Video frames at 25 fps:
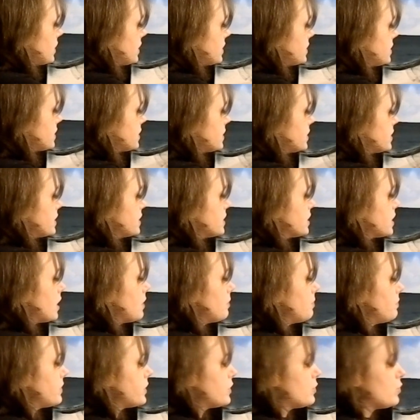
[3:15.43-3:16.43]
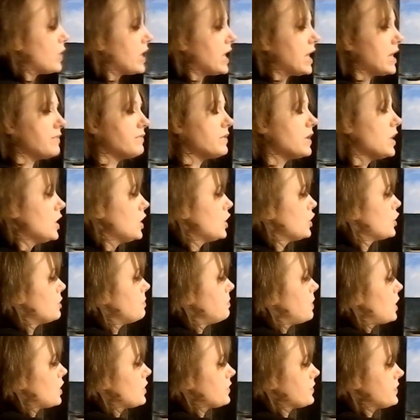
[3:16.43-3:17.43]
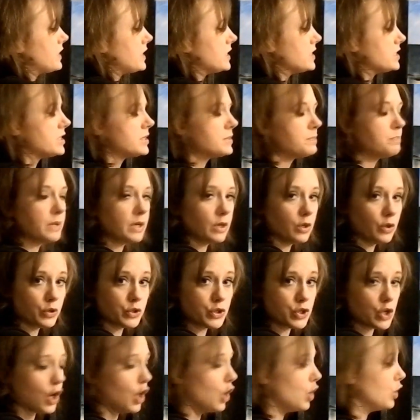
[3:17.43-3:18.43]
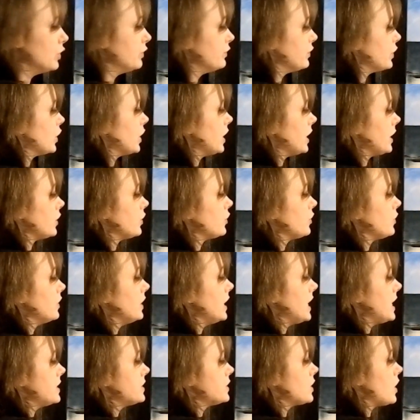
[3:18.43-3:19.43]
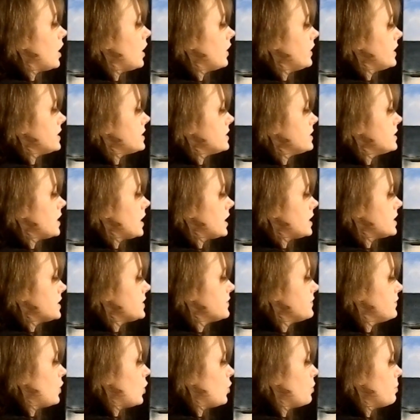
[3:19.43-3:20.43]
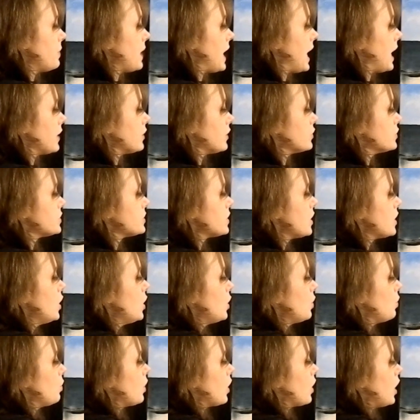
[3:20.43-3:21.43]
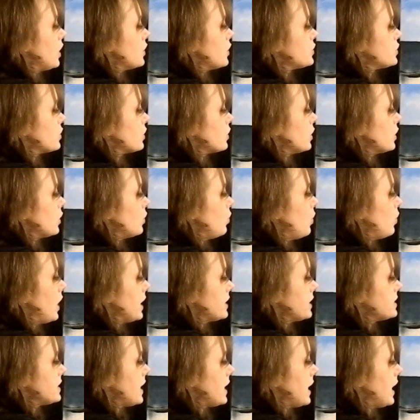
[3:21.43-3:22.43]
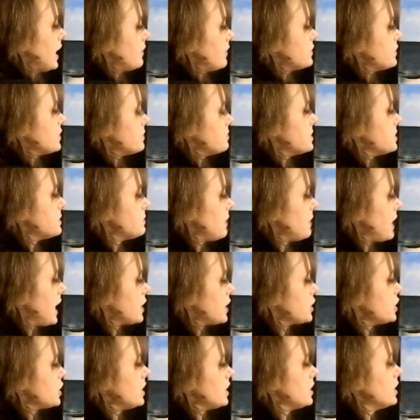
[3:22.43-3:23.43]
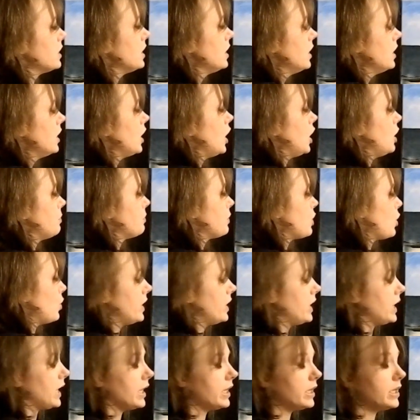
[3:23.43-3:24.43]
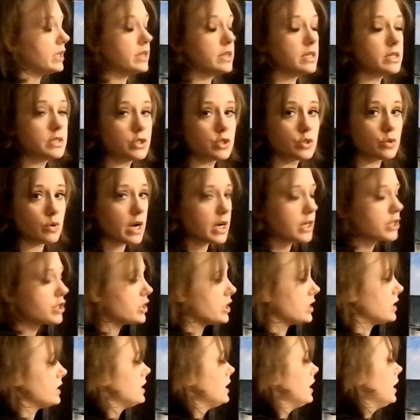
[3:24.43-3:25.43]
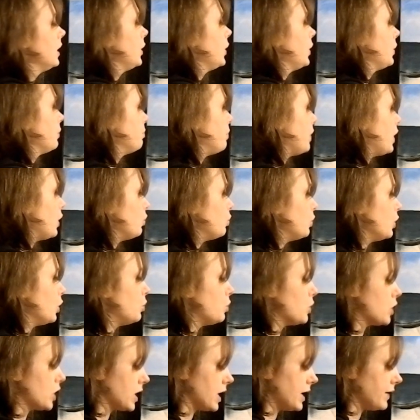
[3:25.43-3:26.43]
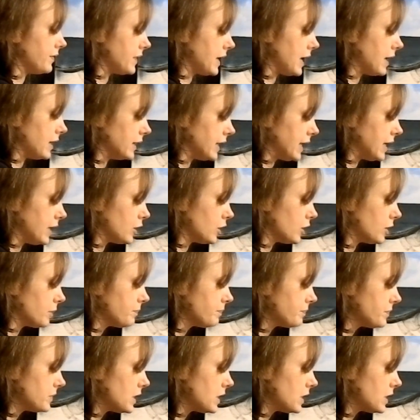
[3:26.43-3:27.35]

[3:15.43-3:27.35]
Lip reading: this is the dump the wave, the part that spills over and creates all these nice foam patterns. We're also going to want to have some splashing up going on in this direction, but we'll work on that later.